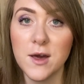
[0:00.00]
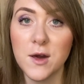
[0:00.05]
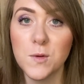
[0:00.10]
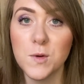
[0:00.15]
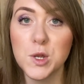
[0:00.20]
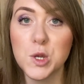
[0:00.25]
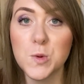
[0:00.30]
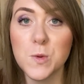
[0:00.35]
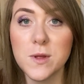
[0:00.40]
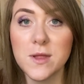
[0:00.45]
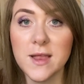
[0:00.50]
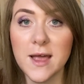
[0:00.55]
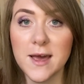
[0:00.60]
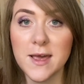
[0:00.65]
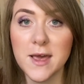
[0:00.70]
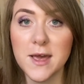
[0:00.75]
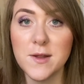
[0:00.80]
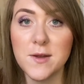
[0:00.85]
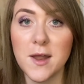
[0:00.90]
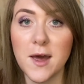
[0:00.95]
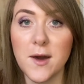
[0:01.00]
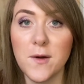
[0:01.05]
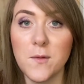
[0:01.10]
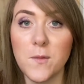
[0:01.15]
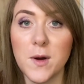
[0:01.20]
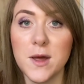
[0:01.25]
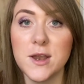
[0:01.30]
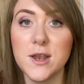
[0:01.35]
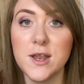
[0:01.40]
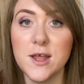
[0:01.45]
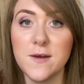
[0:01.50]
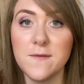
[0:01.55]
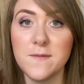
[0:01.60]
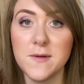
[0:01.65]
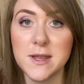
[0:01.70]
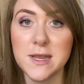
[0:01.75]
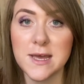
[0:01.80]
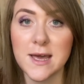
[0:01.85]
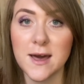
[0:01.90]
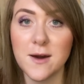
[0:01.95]
which will let you know when a new
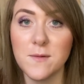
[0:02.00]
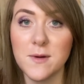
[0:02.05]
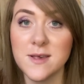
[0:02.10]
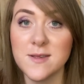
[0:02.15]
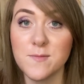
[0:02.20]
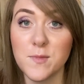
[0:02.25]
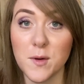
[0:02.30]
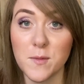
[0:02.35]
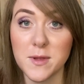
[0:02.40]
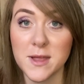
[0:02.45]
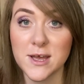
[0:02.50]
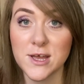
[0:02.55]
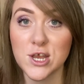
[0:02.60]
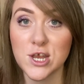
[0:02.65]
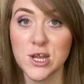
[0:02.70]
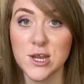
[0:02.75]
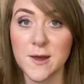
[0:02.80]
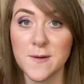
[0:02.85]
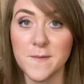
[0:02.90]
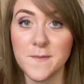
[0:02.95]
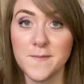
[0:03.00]
video is published.